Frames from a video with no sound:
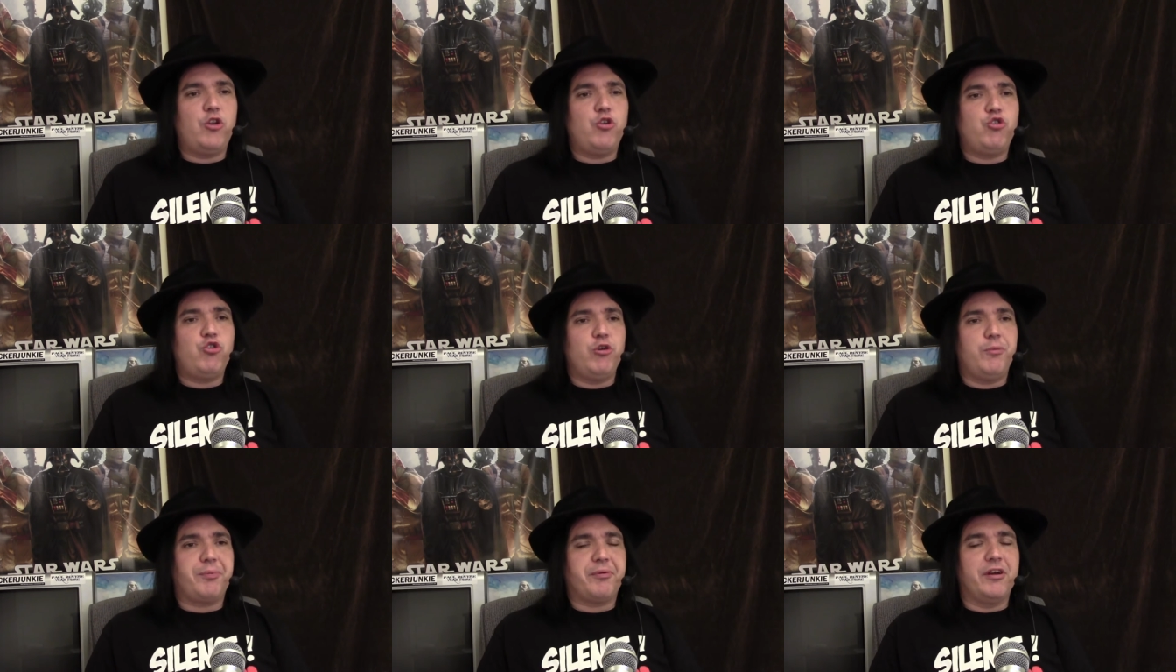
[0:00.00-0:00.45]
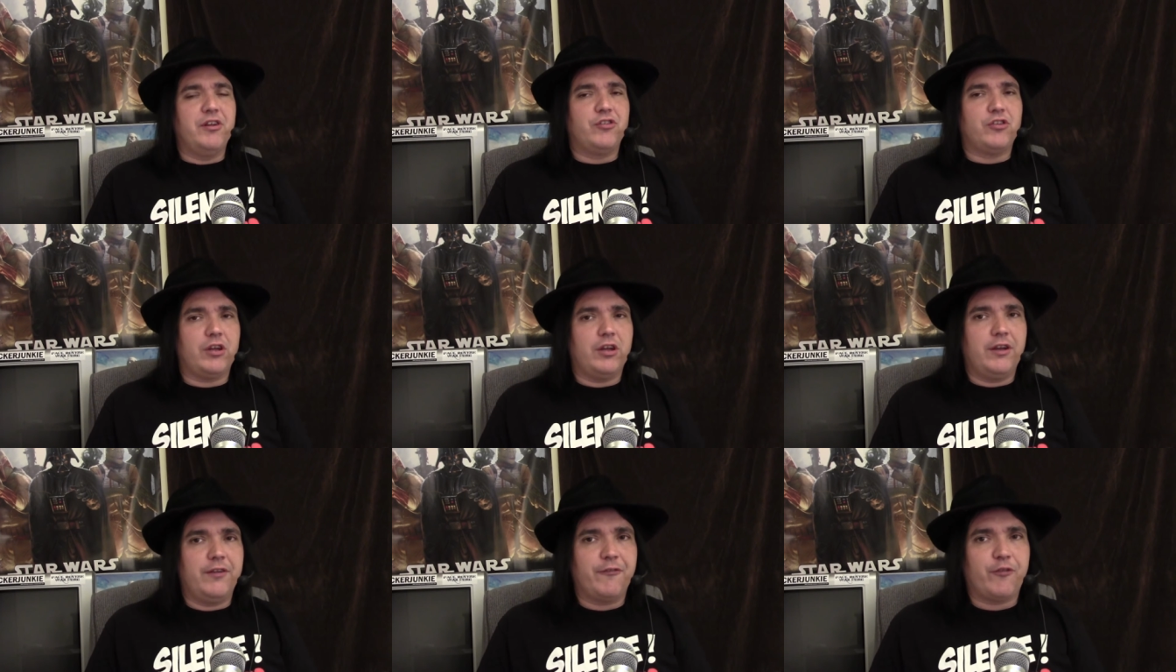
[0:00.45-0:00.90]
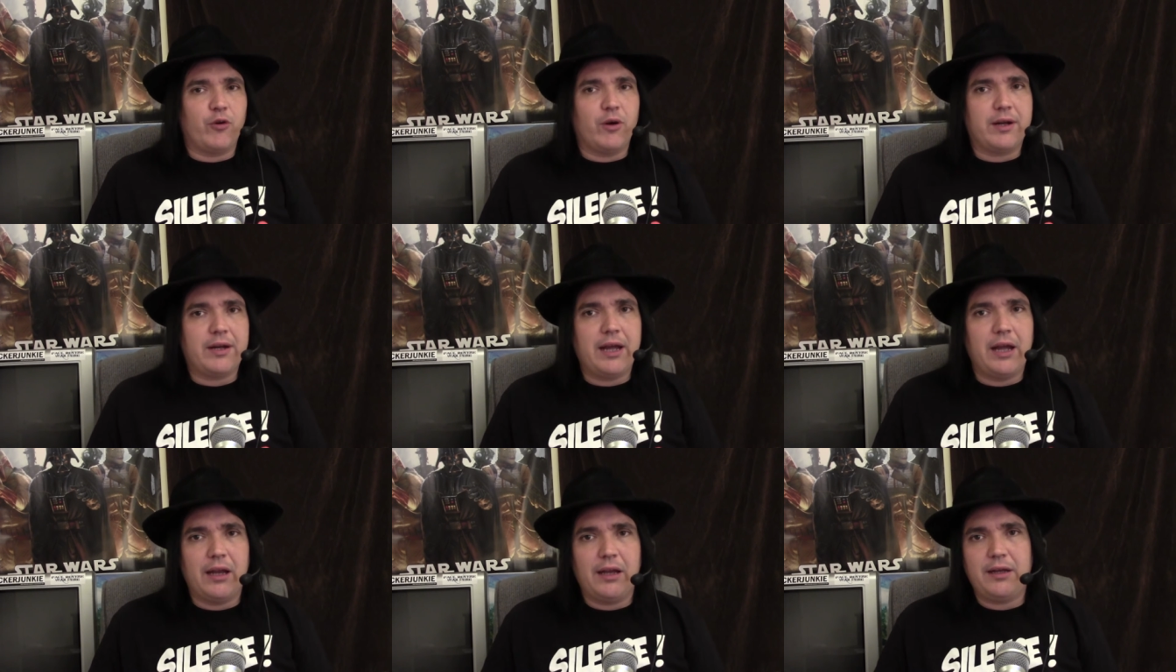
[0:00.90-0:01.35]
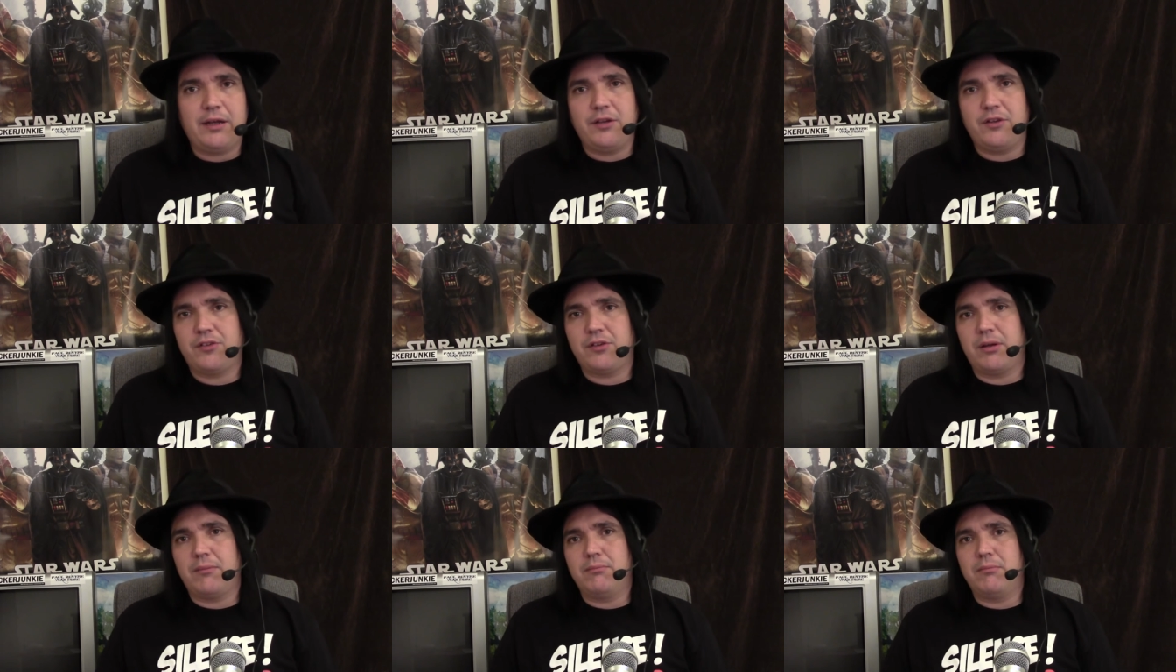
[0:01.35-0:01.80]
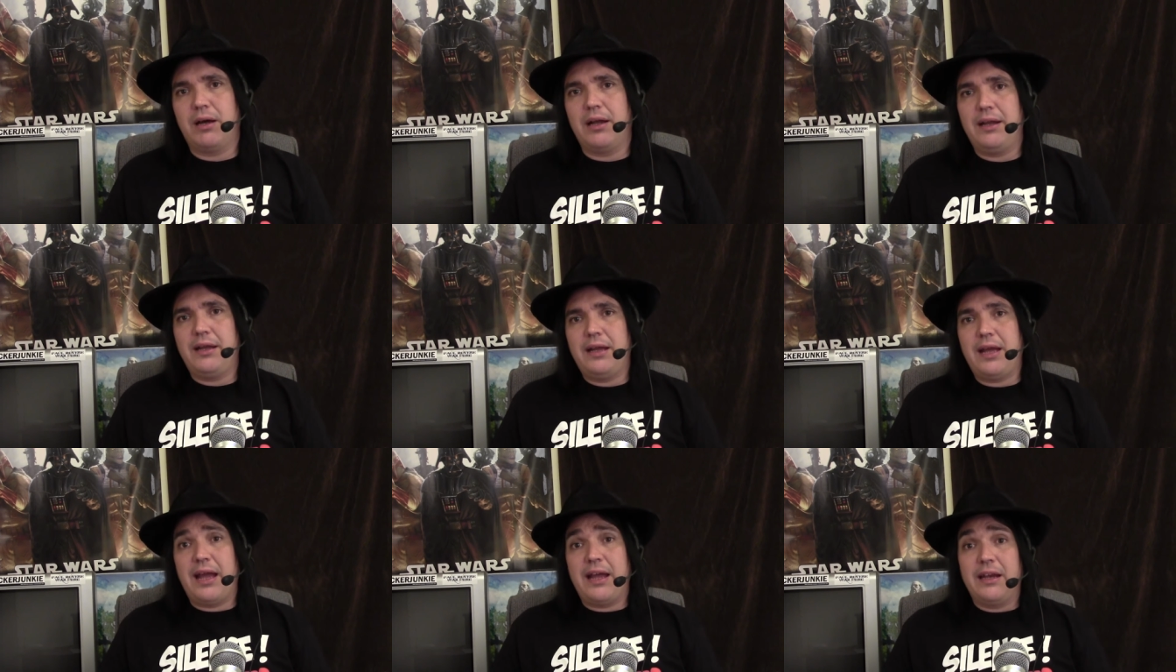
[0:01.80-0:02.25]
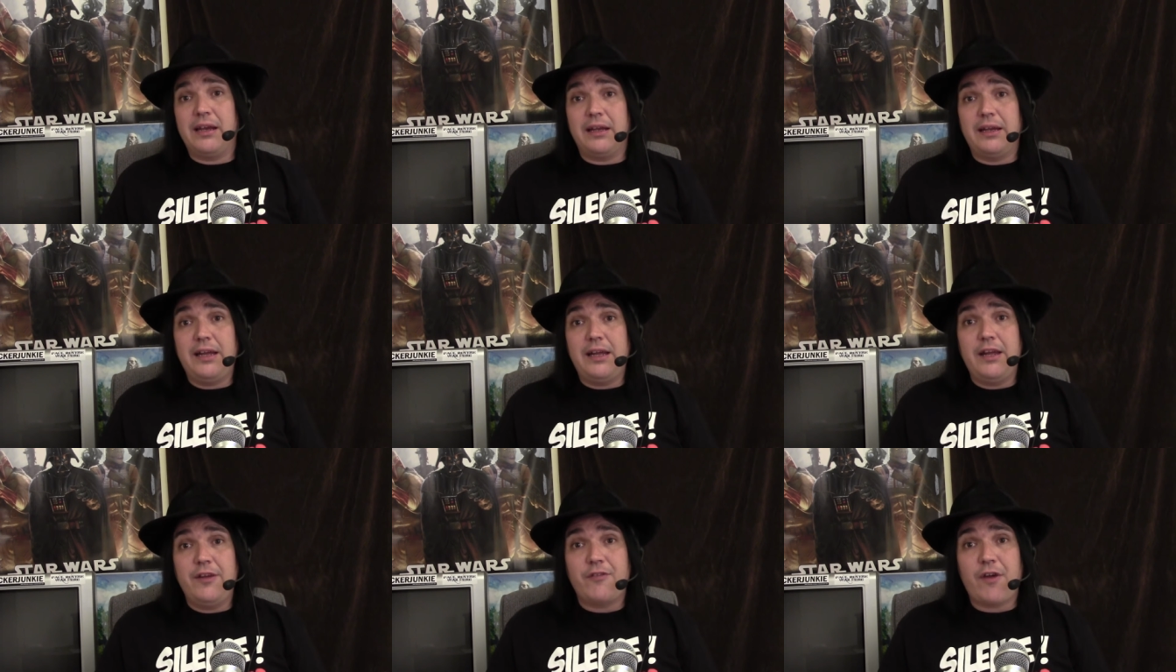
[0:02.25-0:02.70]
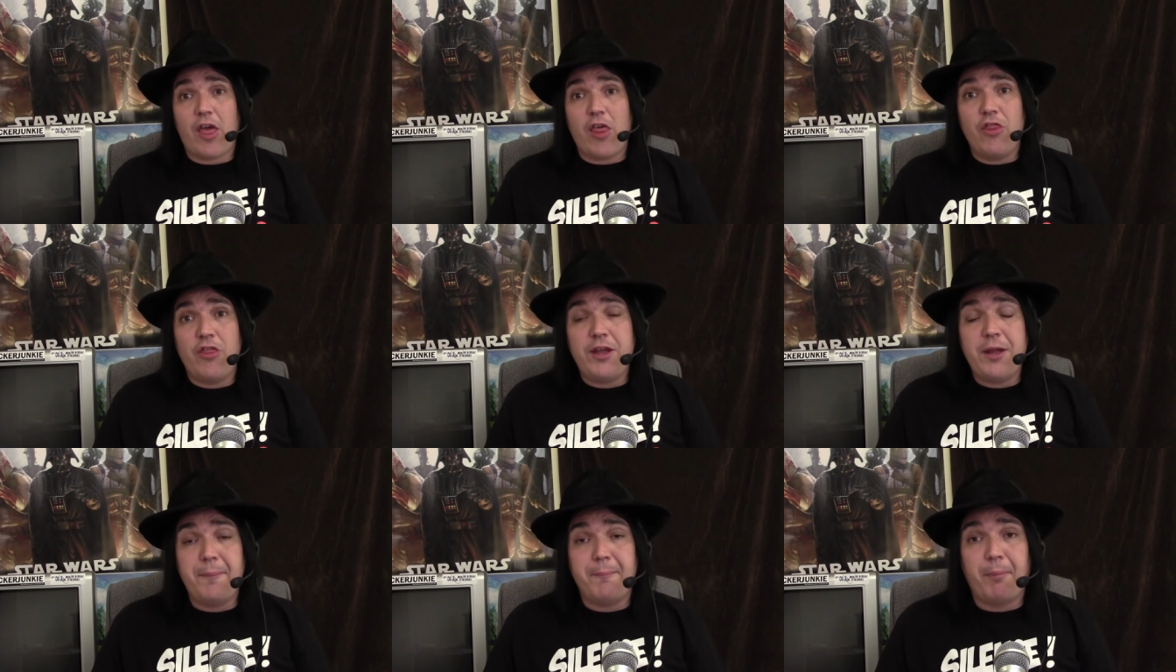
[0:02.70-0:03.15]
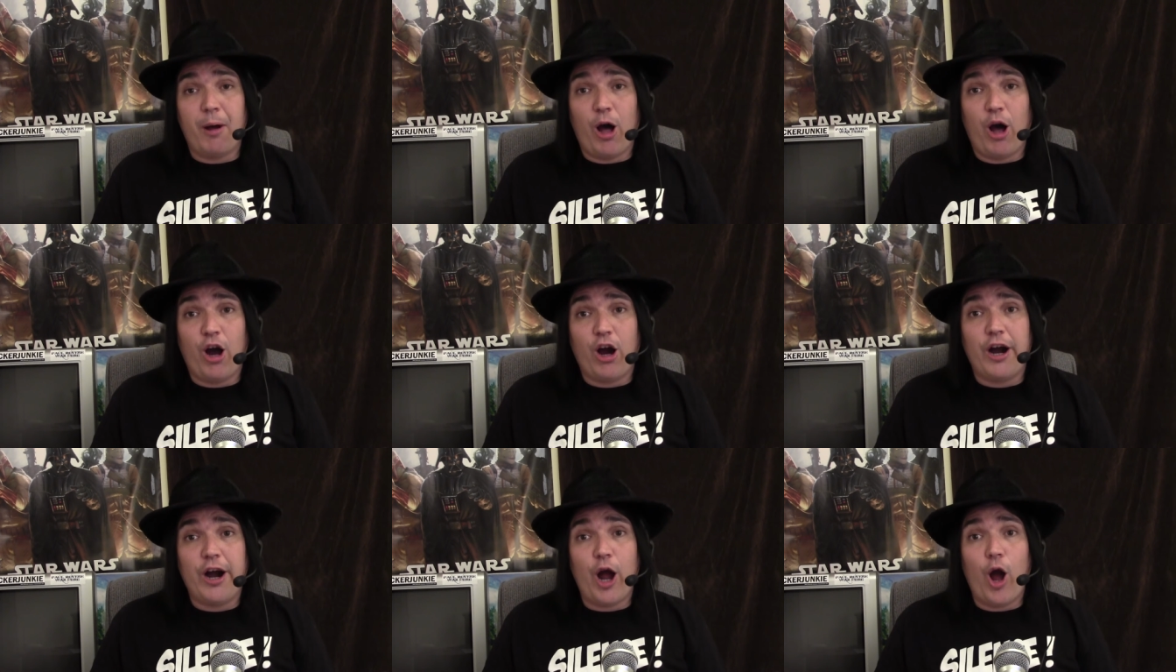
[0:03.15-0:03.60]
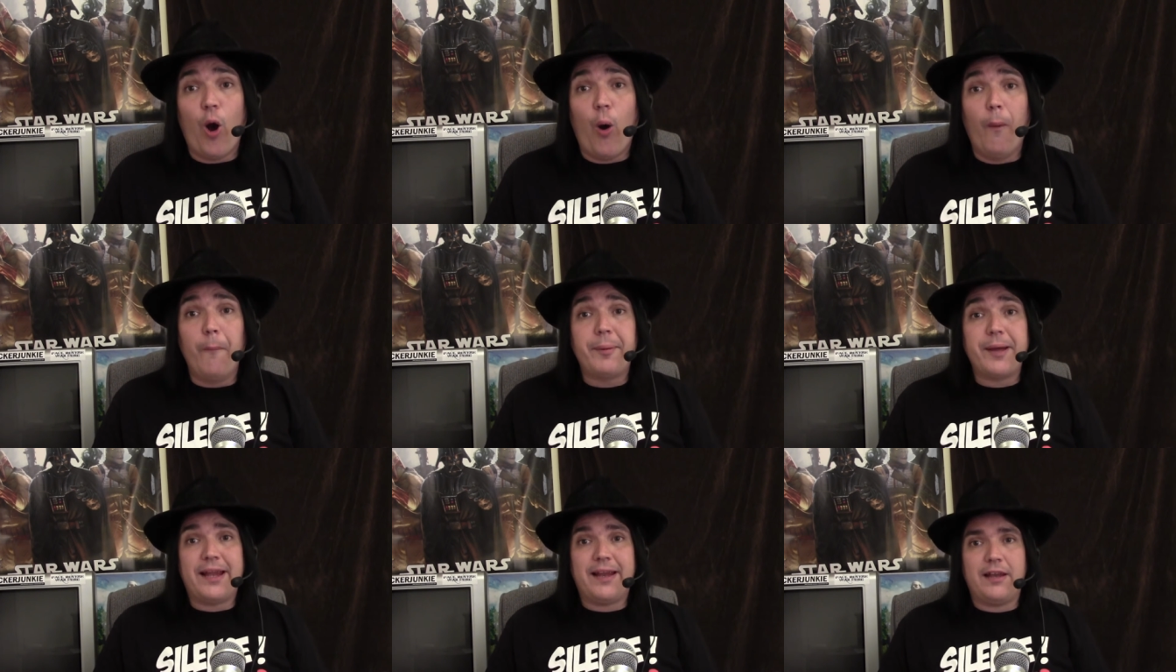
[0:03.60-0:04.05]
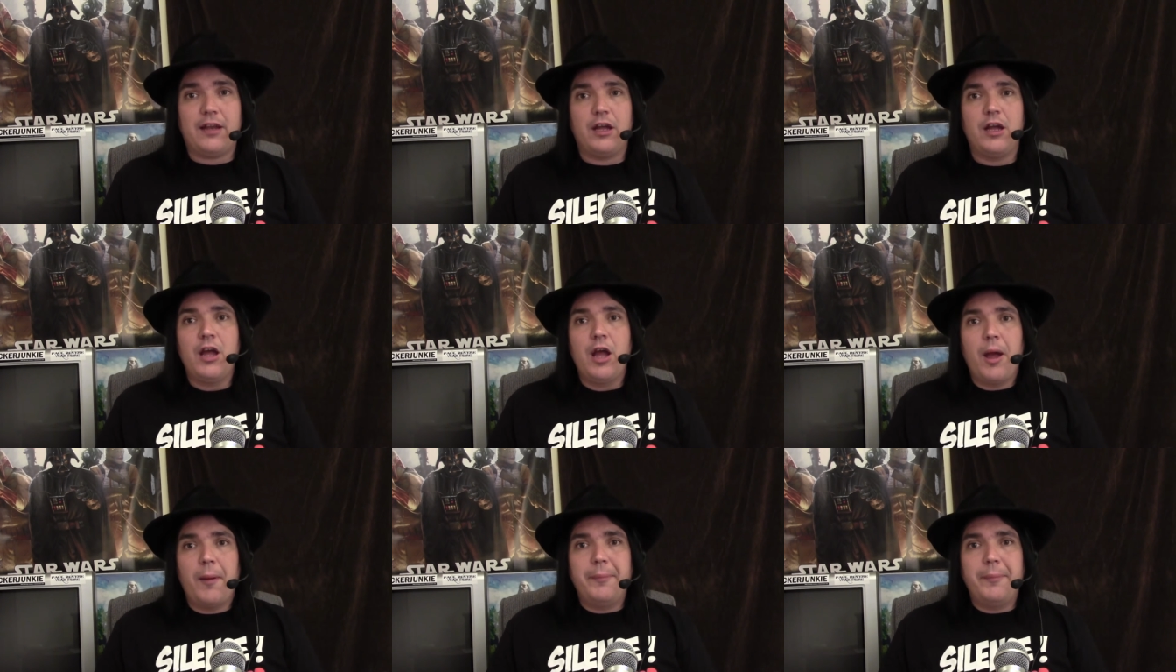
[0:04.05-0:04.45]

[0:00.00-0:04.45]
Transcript: to prison for killing somebody and leave the bar open